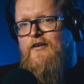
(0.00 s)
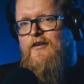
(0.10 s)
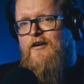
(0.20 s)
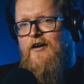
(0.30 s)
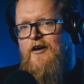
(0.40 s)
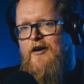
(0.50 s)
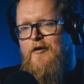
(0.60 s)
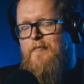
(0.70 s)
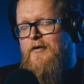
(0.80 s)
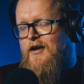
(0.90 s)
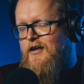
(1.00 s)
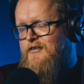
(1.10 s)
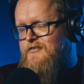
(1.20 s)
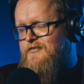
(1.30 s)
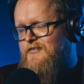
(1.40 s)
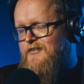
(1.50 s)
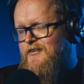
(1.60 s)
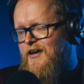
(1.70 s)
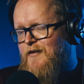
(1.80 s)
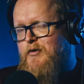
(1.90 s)
Awesome. And
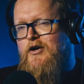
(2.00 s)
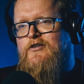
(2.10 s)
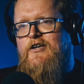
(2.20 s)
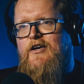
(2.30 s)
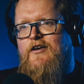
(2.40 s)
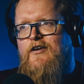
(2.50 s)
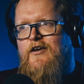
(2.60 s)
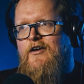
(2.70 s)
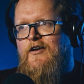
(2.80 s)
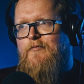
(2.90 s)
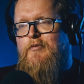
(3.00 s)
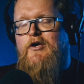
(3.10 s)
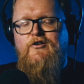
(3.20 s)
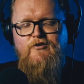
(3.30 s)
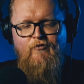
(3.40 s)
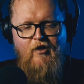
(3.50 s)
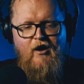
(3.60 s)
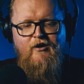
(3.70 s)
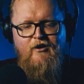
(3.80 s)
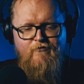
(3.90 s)
yeah, because of
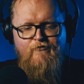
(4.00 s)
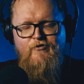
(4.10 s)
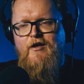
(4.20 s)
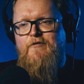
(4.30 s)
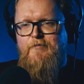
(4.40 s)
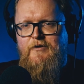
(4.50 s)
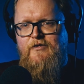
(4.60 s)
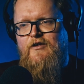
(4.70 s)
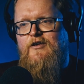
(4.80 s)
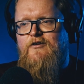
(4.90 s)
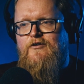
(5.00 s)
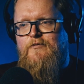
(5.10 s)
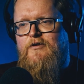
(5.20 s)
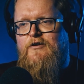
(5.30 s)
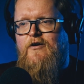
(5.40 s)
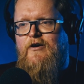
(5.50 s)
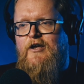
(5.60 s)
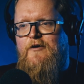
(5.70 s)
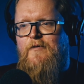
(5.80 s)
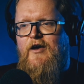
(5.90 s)
that kind of therapy thing you do with your dog
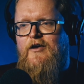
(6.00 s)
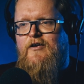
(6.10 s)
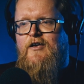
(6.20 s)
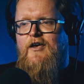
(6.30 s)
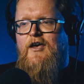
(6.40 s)
anyway,